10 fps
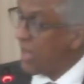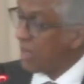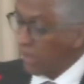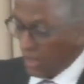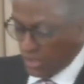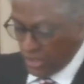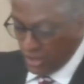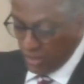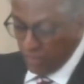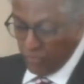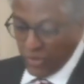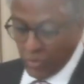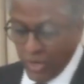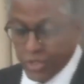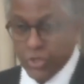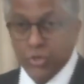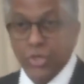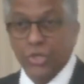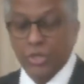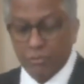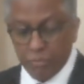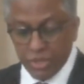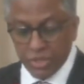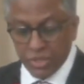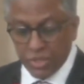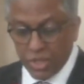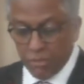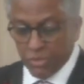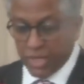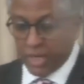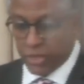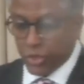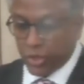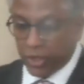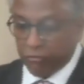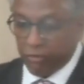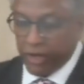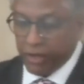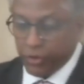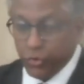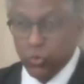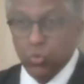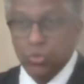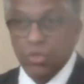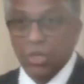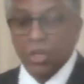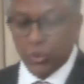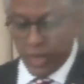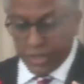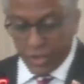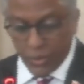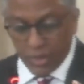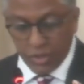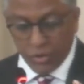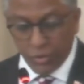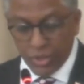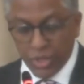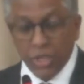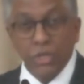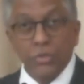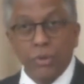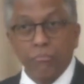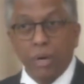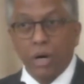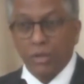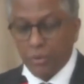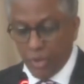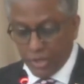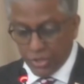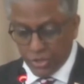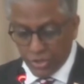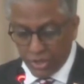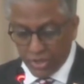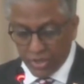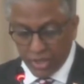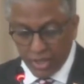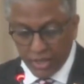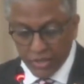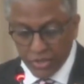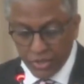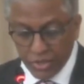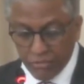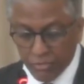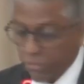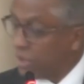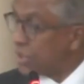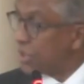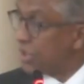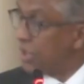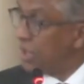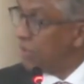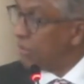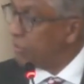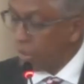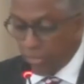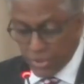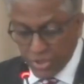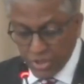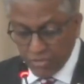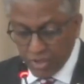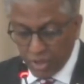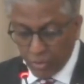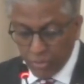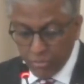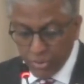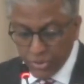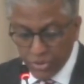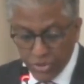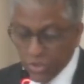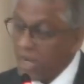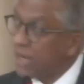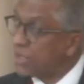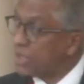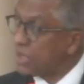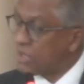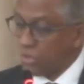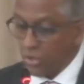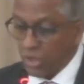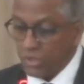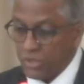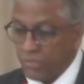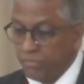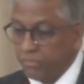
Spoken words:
And lastly, the registration of business names electronic filing rules 2023 to empower the registrar to collect certain information for purposes of allowing persons to access CROSS.